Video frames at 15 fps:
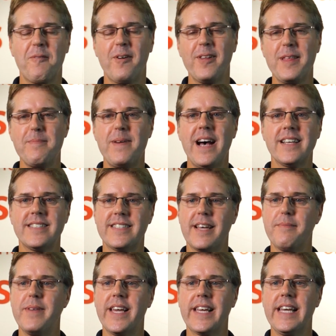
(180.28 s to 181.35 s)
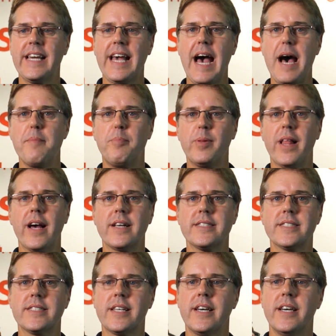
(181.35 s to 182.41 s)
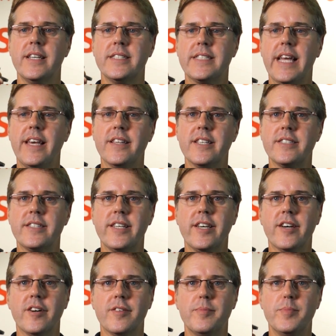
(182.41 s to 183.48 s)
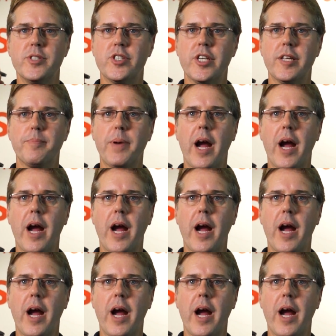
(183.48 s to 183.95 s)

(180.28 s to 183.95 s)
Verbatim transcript: We're the best at making complex stainless steel machine